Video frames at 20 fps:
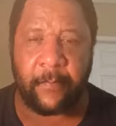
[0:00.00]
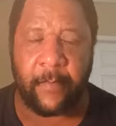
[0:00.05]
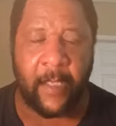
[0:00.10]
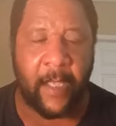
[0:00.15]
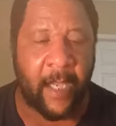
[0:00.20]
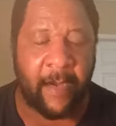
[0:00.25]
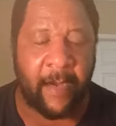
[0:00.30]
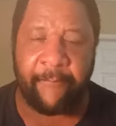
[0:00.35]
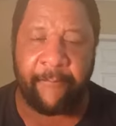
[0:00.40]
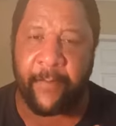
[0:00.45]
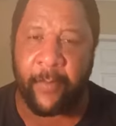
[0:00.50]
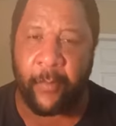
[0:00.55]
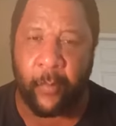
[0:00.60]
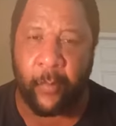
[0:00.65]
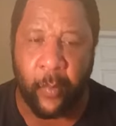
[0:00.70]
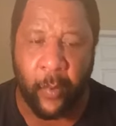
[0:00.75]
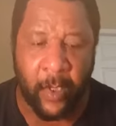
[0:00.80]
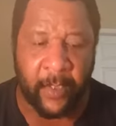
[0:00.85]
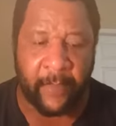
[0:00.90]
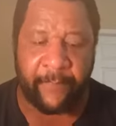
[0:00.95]
Every
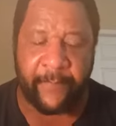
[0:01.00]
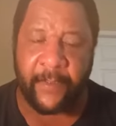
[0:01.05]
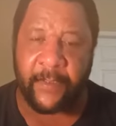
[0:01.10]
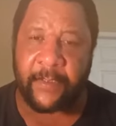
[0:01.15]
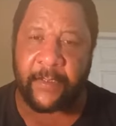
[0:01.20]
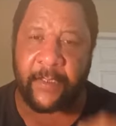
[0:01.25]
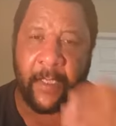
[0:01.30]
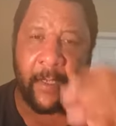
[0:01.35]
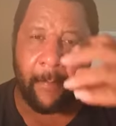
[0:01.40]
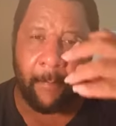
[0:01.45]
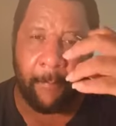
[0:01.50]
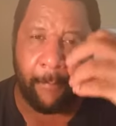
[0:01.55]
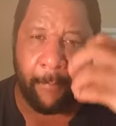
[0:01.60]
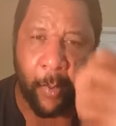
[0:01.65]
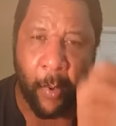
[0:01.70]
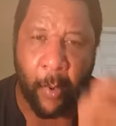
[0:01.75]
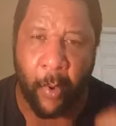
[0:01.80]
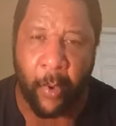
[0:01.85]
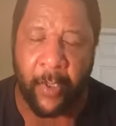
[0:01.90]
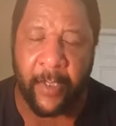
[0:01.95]
one of us
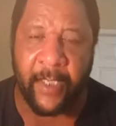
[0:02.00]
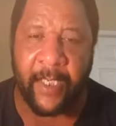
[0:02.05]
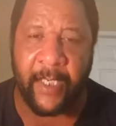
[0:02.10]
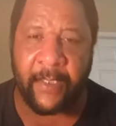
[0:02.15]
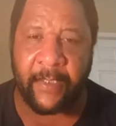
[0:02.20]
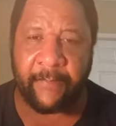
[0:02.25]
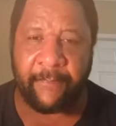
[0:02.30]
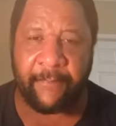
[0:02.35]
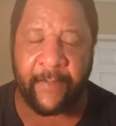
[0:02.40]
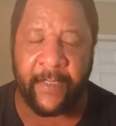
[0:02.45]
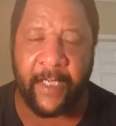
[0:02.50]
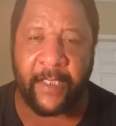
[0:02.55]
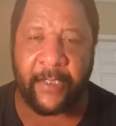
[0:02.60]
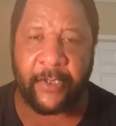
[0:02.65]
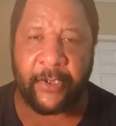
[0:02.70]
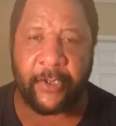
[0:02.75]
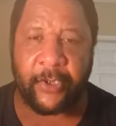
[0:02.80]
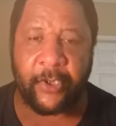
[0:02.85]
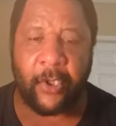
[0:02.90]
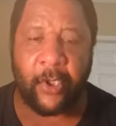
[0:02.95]
born in the
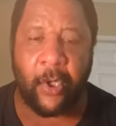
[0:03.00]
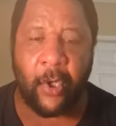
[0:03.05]
flesh